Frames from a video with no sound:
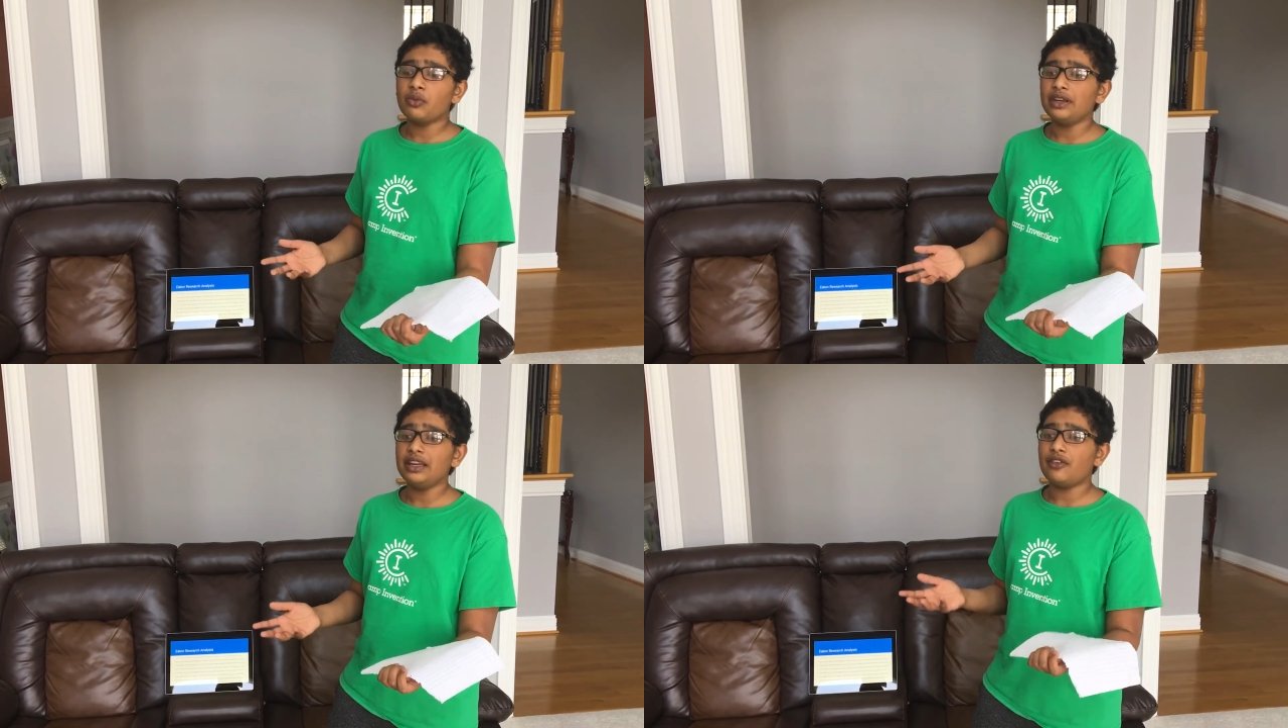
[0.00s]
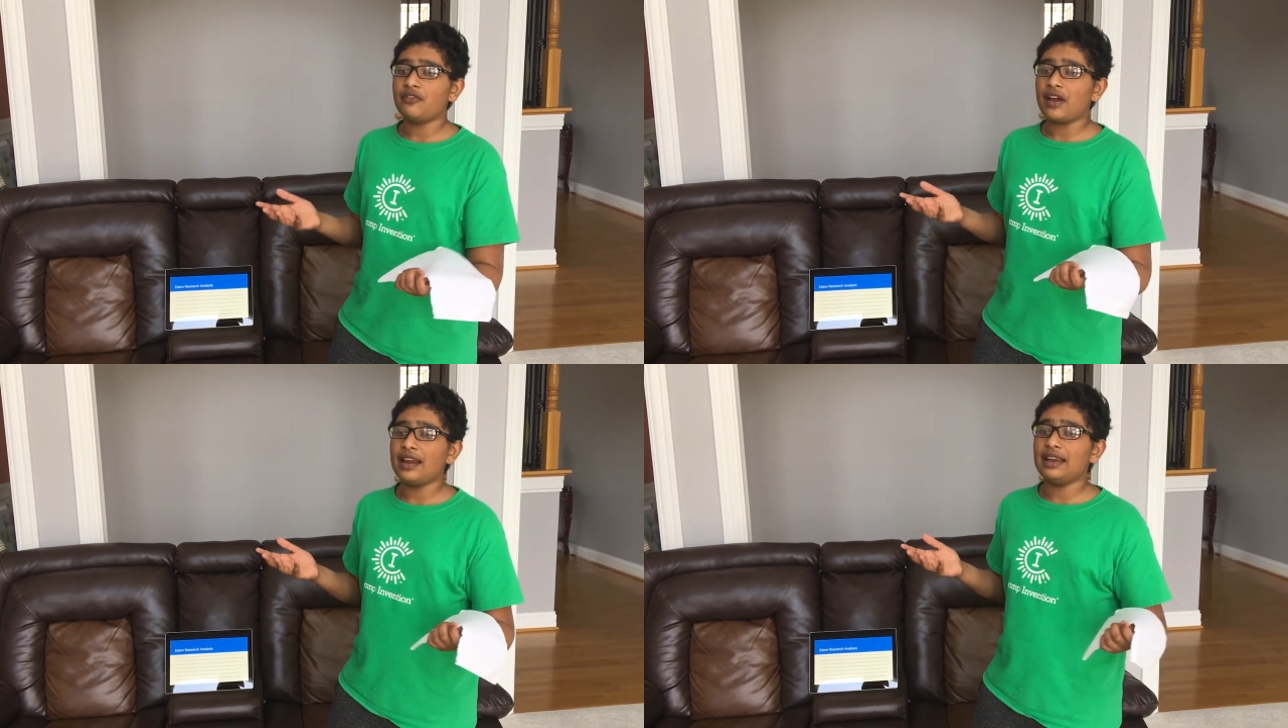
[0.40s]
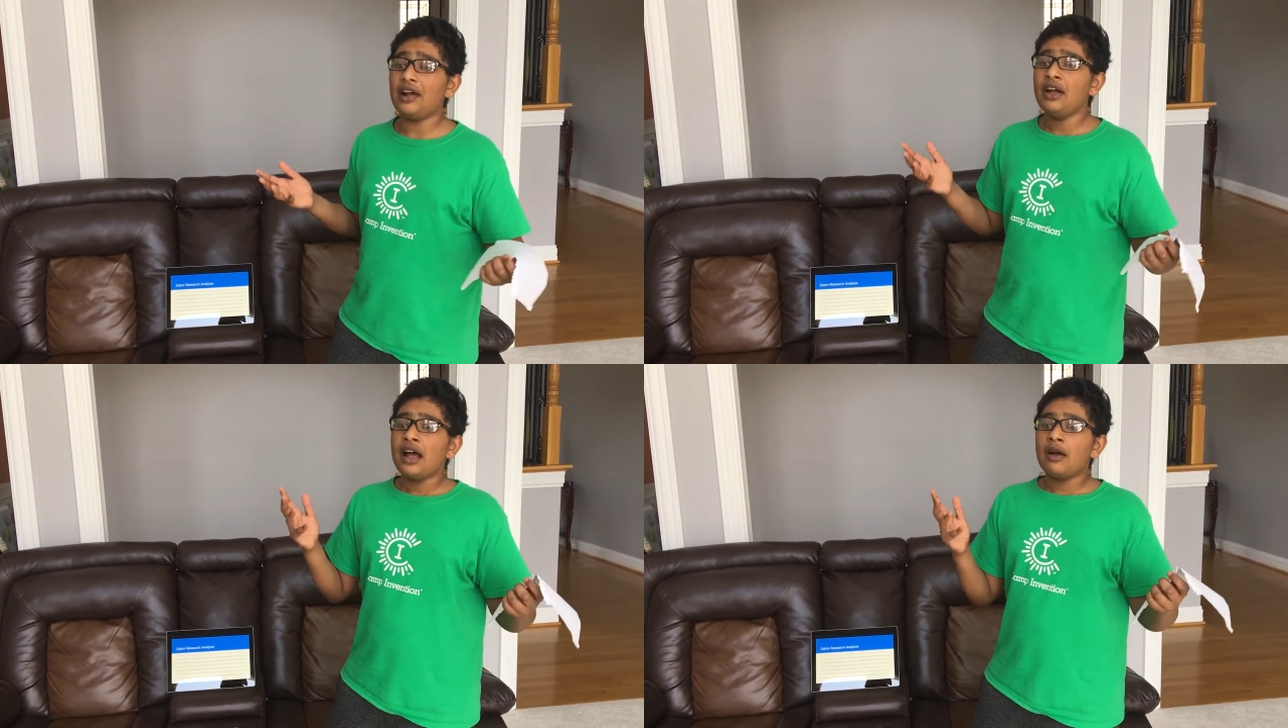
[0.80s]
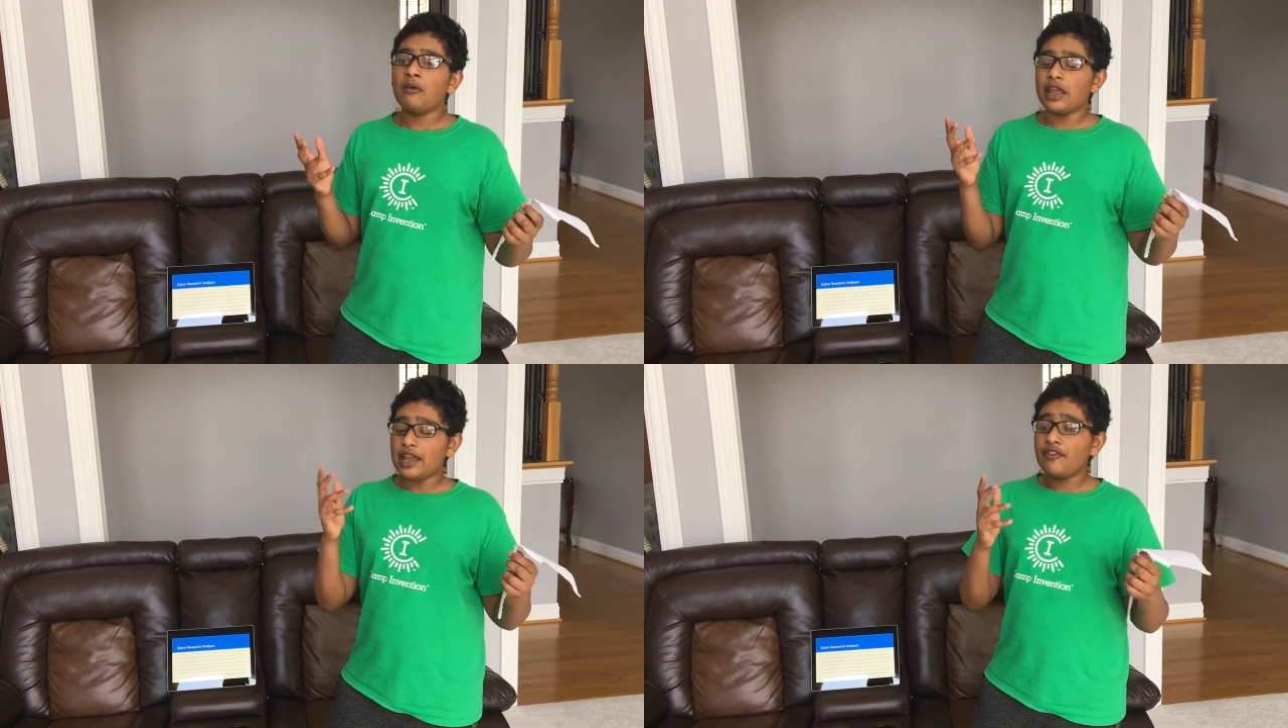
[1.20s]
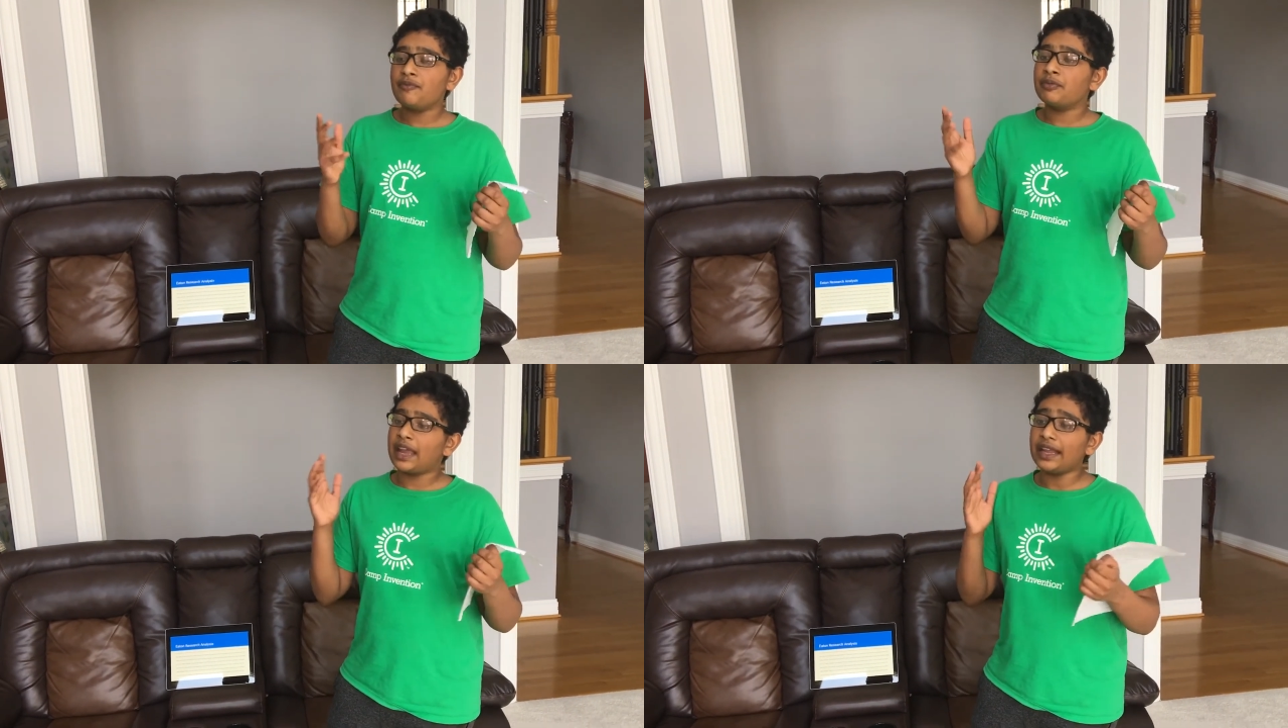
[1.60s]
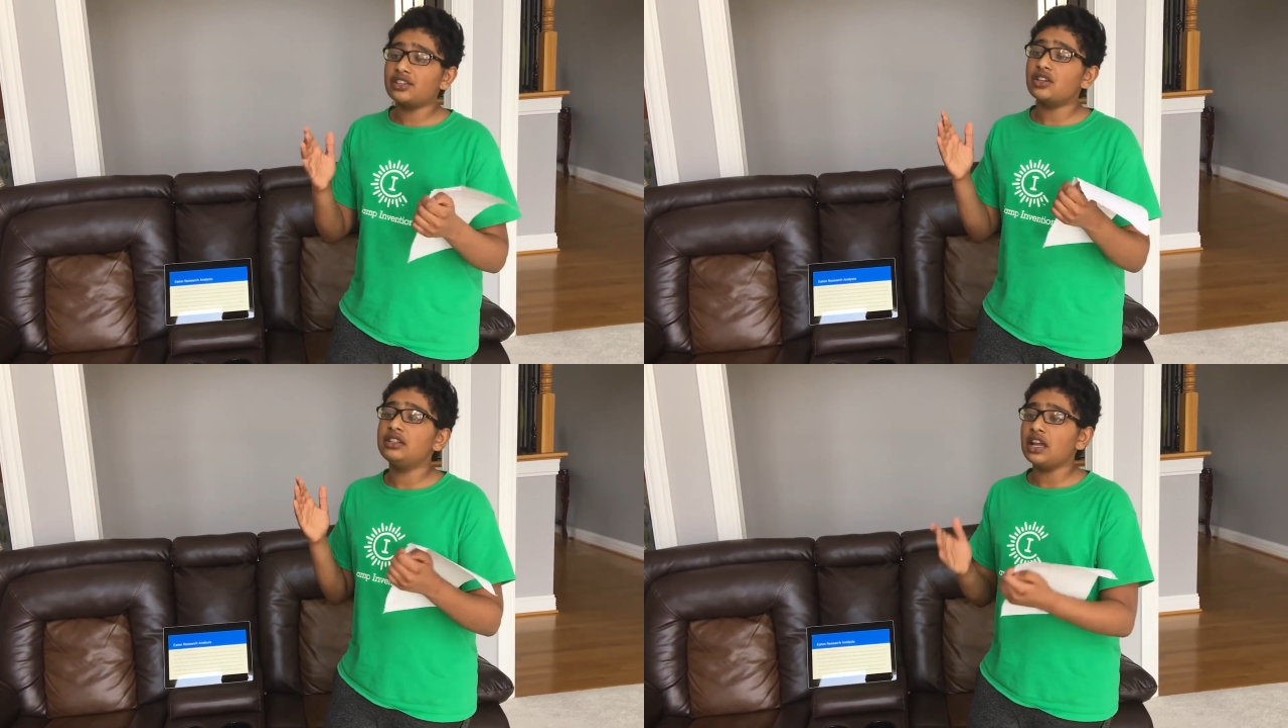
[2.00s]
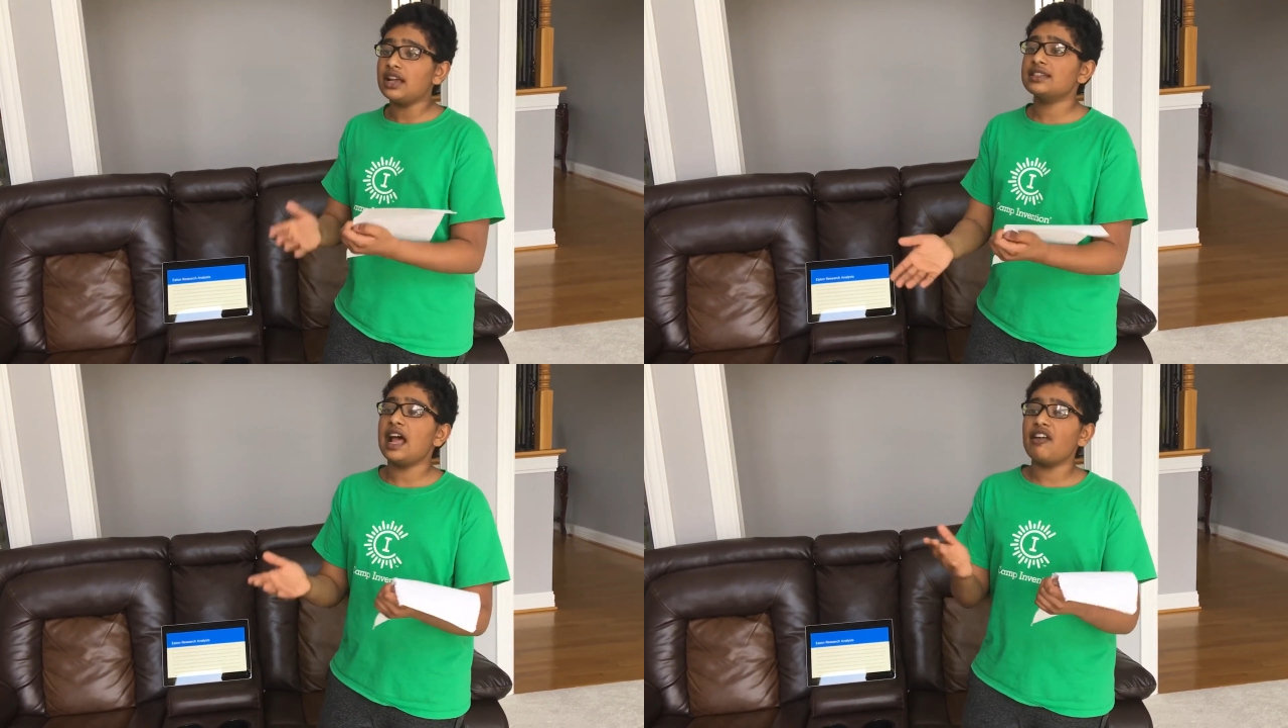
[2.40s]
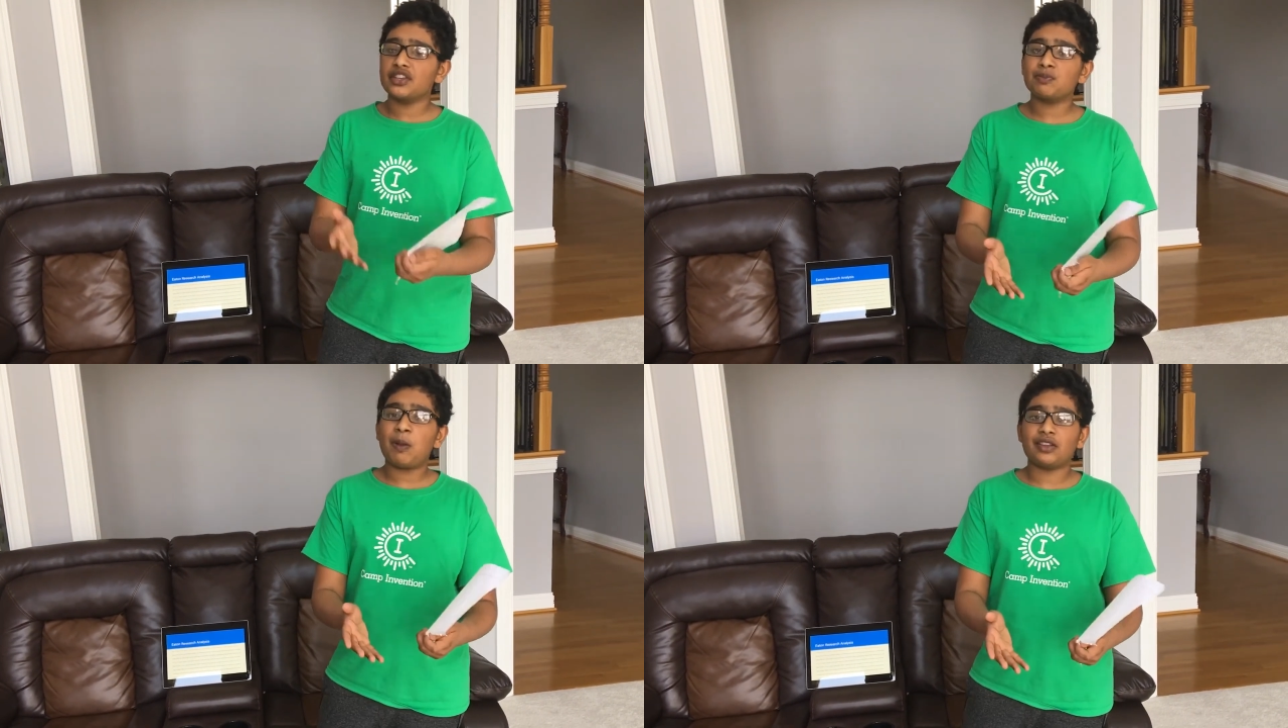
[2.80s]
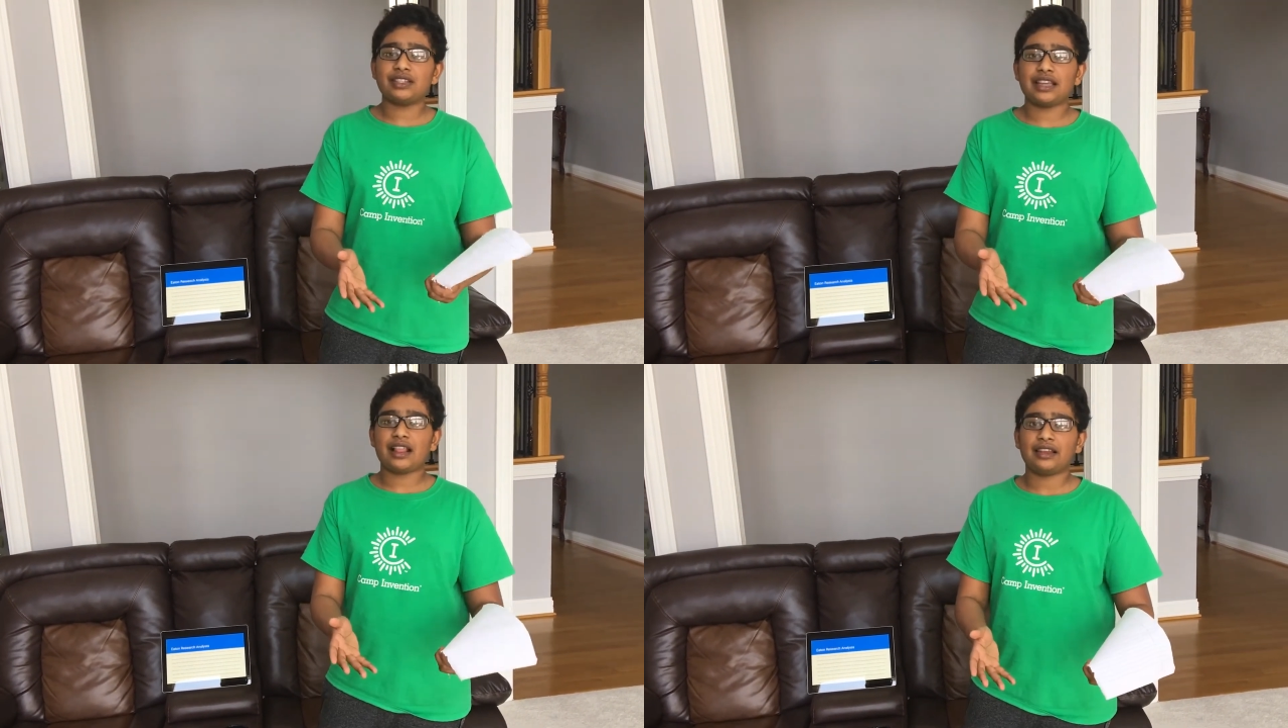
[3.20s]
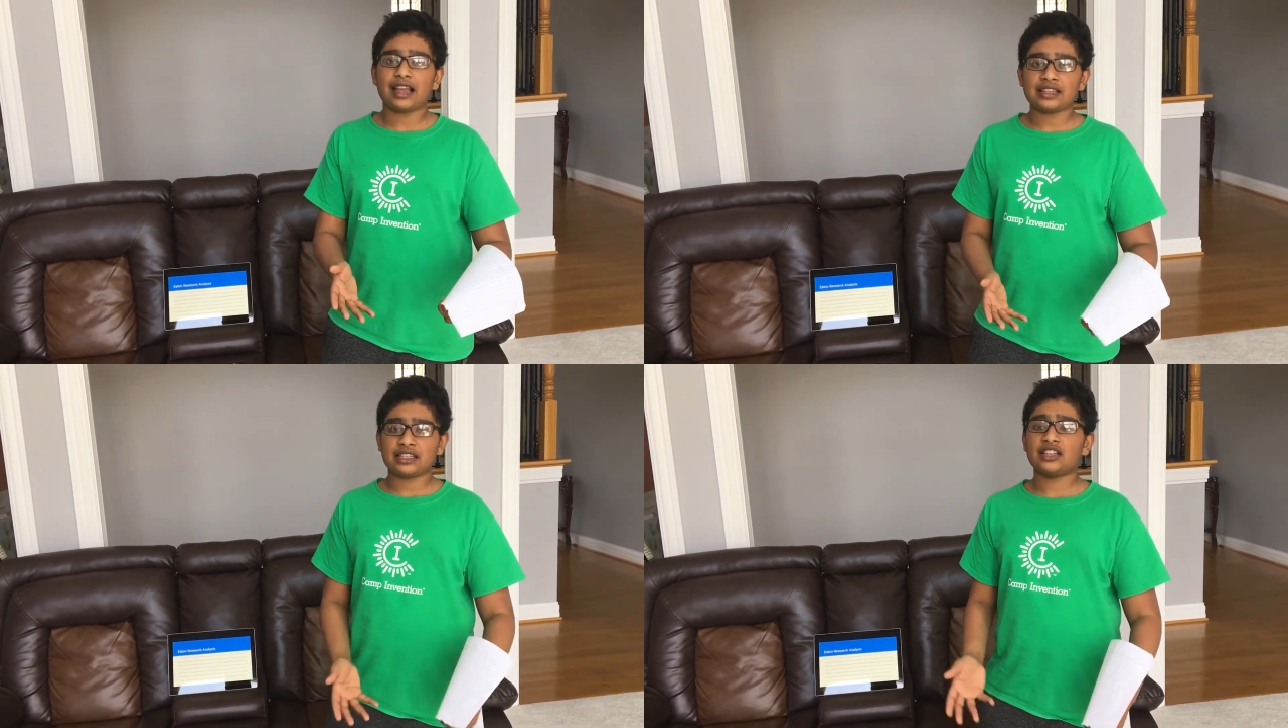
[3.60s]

we need to find out if cancer does have this polysialic acid,